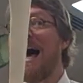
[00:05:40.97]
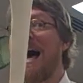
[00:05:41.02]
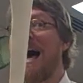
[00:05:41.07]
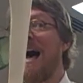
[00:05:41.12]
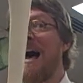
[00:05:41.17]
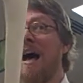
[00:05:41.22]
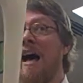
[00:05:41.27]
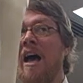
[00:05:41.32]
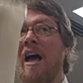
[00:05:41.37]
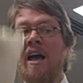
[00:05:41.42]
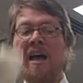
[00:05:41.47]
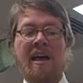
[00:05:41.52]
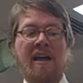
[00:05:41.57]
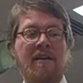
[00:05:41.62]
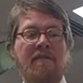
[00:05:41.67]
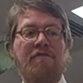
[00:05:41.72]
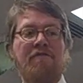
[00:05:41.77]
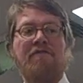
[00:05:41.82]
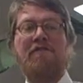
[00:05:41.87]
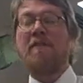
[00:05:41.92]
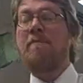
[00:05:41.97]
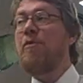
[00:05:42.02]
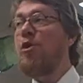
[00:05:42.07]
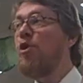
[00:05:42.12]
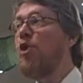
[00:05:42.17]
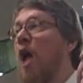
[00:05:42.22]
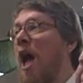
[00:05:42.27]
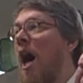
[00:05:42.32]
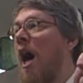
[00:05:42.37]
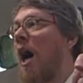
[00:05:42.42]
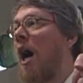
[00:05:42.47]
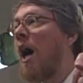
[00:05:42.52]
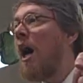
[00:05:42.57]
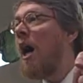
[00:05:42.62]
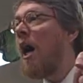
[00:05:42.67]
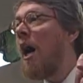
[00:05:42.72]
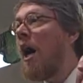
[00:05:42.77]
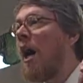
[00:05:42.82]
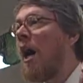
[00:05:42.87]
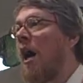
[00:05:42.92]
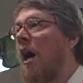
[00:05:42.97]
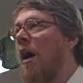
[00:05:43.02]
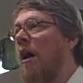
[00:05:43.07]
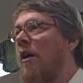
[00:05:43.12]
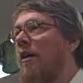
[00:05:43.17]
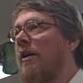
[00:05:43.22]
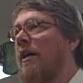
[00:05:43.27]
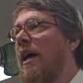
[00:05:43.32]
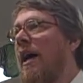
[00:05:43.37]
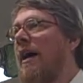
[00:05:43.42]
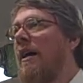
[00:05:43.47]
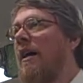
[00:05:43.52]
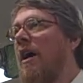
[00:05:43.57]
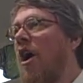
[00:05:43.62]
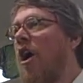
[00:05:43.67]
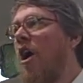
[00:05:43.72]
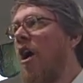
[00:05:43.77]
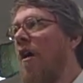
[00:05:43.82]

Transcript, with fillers: Tibia. Fibula. Okay?